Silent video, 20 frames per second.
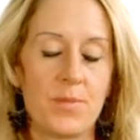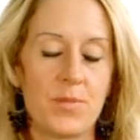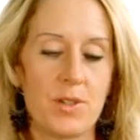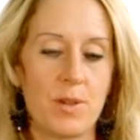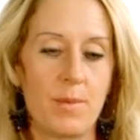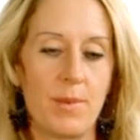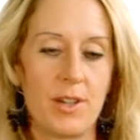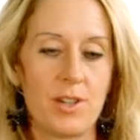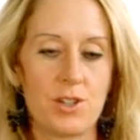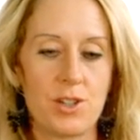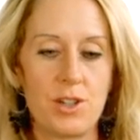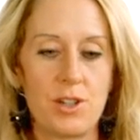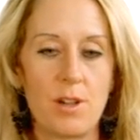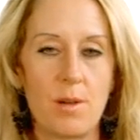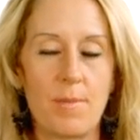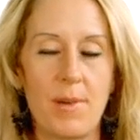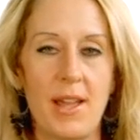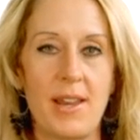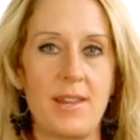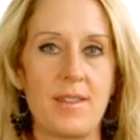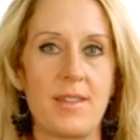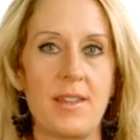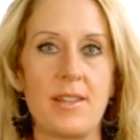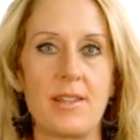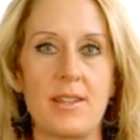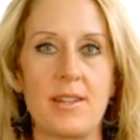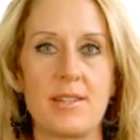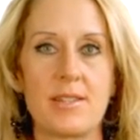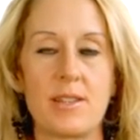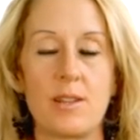So make sure you don't buy anything
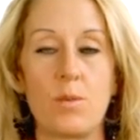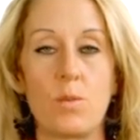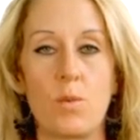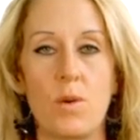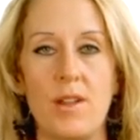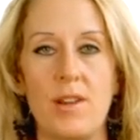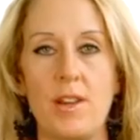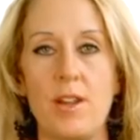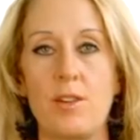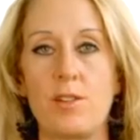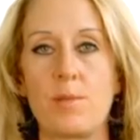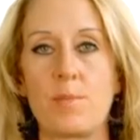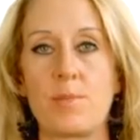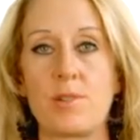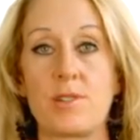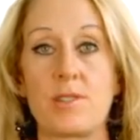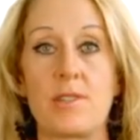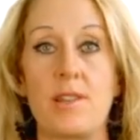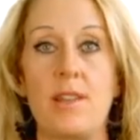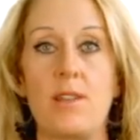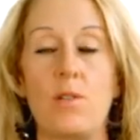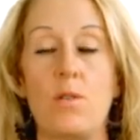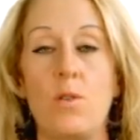that isn't 100%